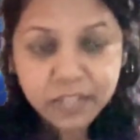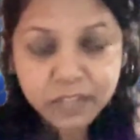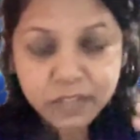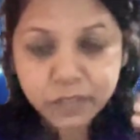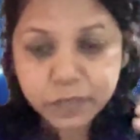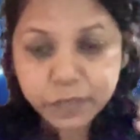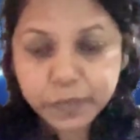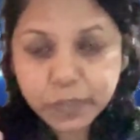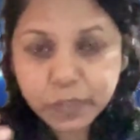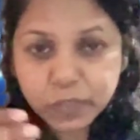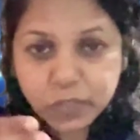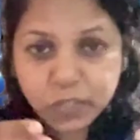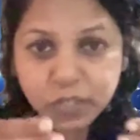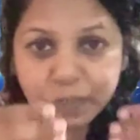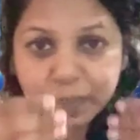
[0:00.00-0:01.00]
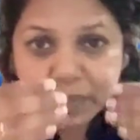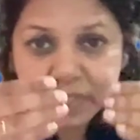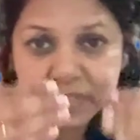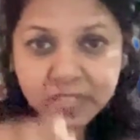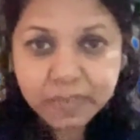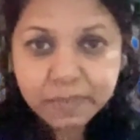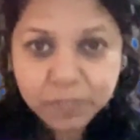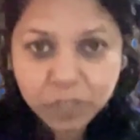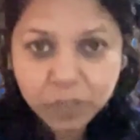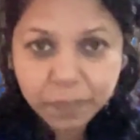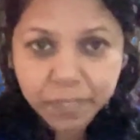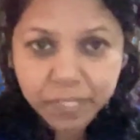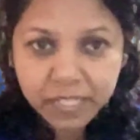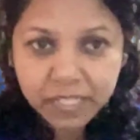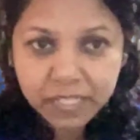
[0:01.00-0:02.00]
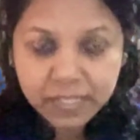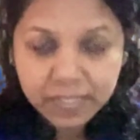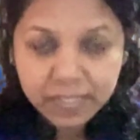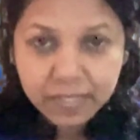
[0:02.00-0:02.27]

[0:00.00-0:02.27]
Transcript: So we'll be talking about the same topic,